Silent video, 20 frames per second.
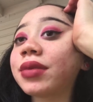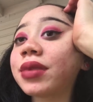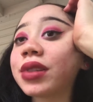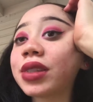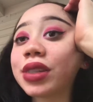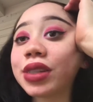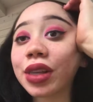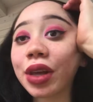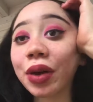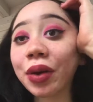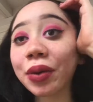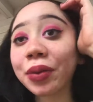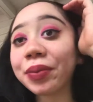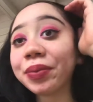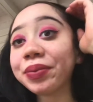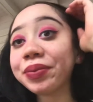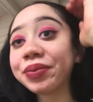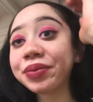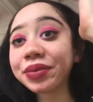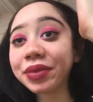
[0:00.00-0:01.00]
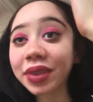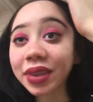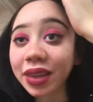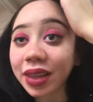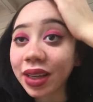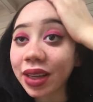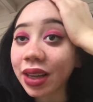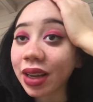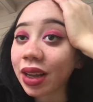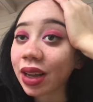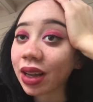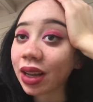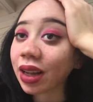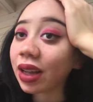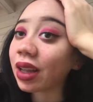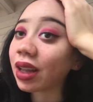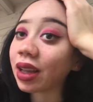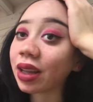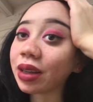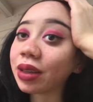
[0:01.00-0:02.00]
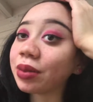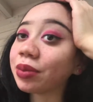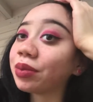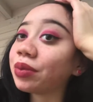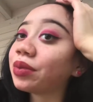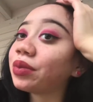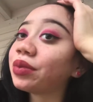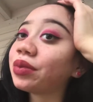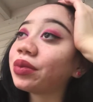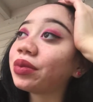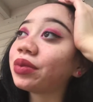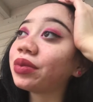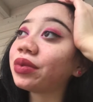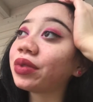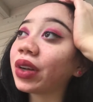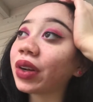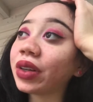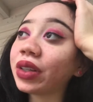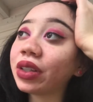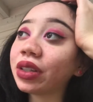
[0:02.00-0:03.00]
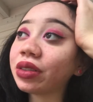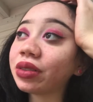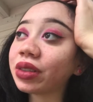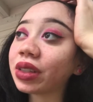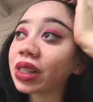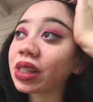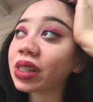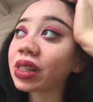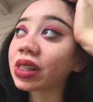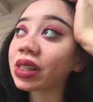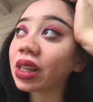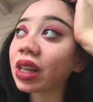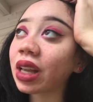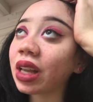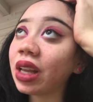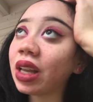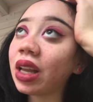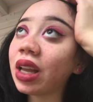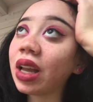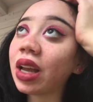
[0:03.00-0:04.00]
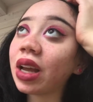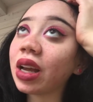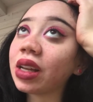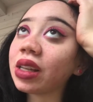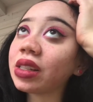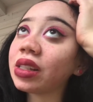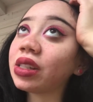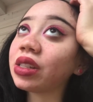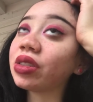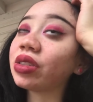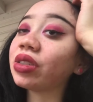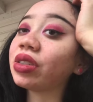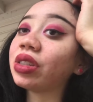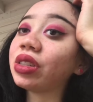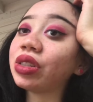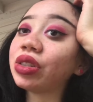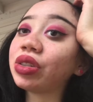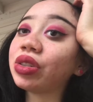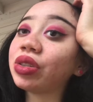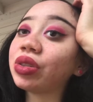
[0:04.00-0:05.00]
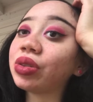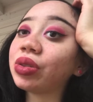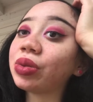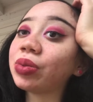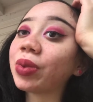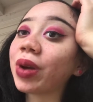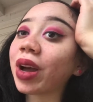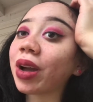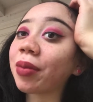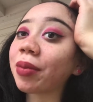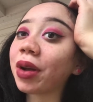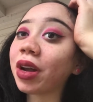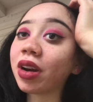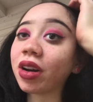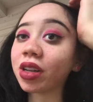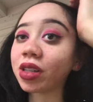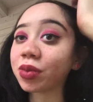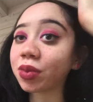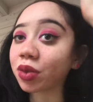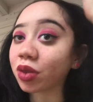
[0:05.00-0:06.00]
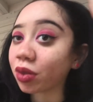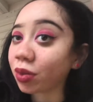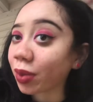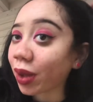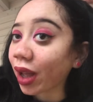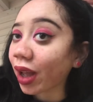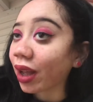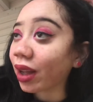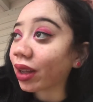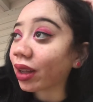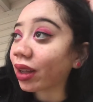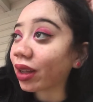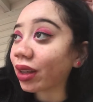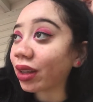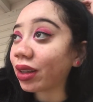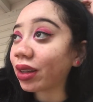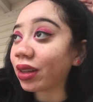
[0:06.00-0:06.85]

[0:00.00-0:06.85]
So, I am very nervous. I still need to pack my hospital bag.